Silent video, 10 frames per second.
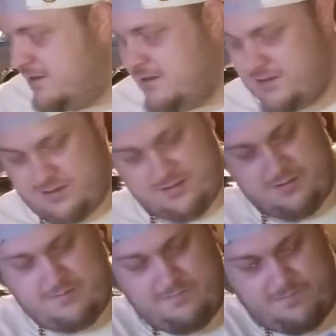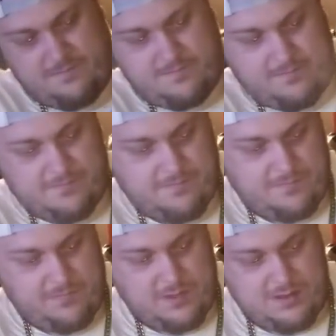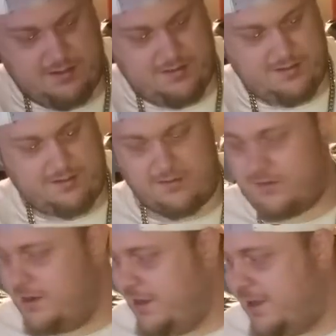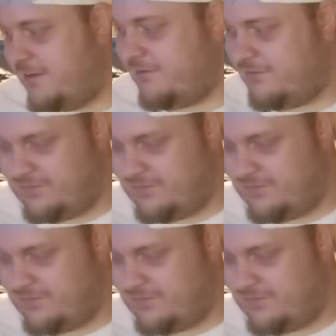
to mess it all up. You already have.